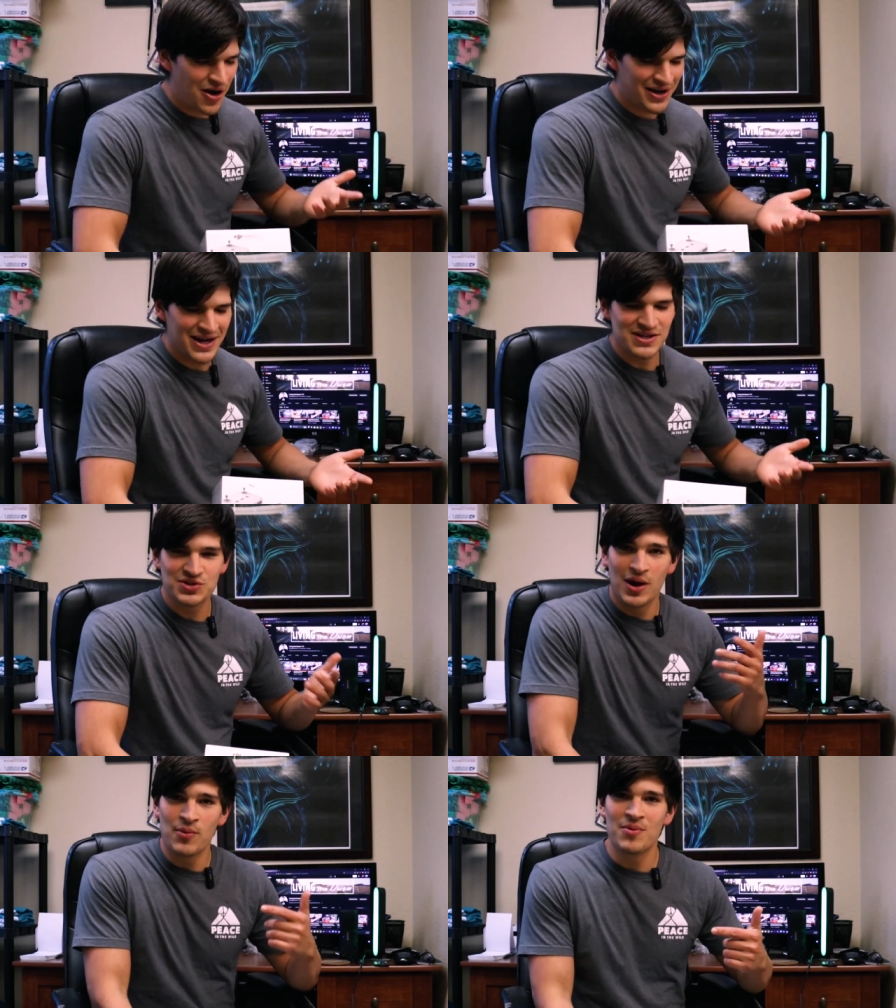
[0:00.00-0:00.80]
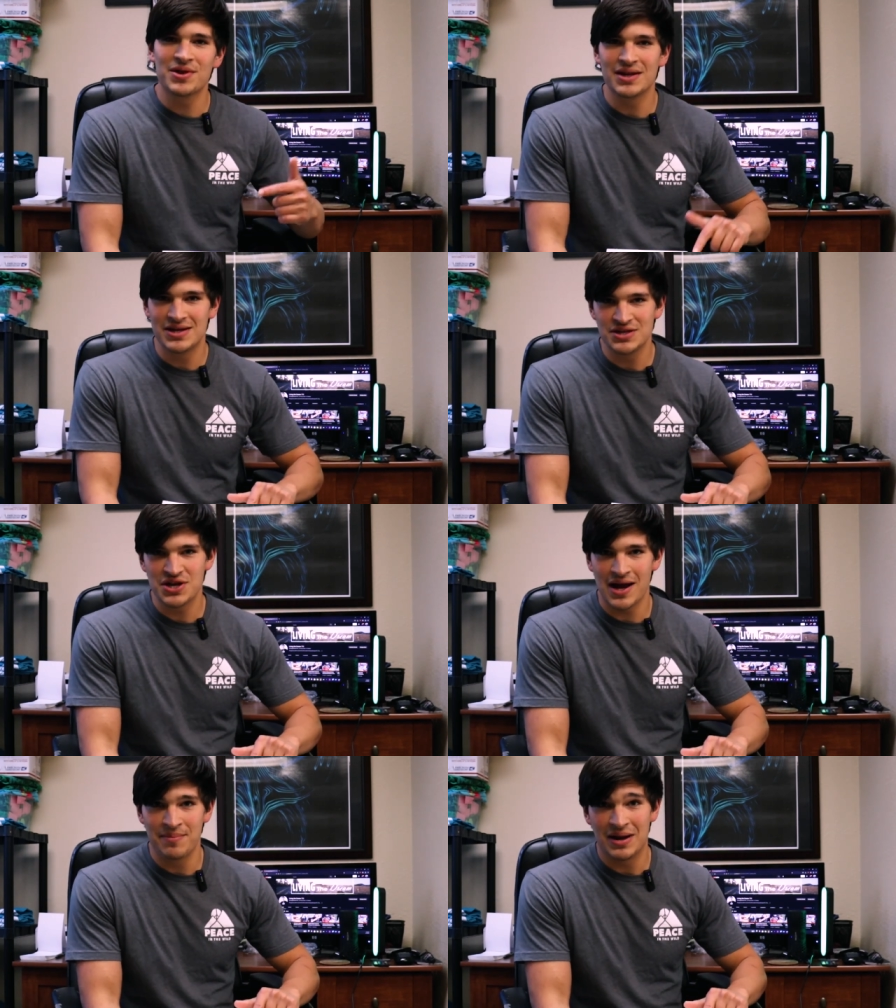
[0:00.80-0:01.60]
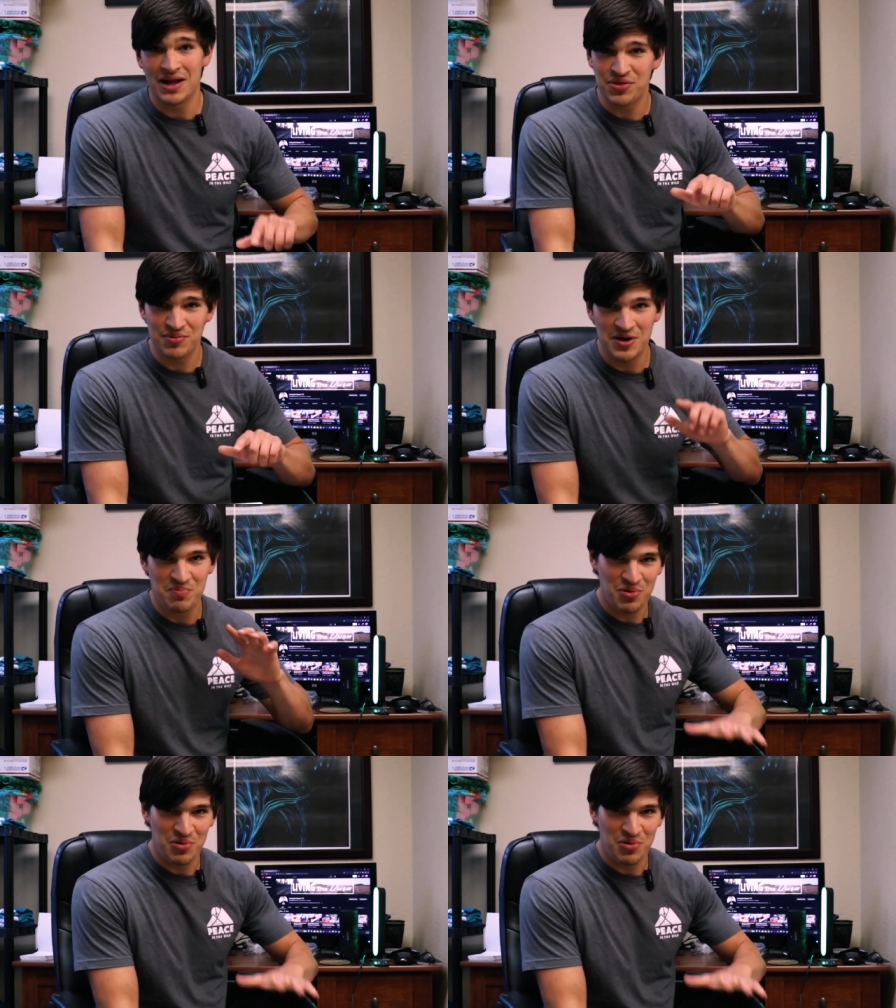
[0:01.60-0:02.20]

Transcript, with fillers: All right guys, so I went with the DJI Mini 3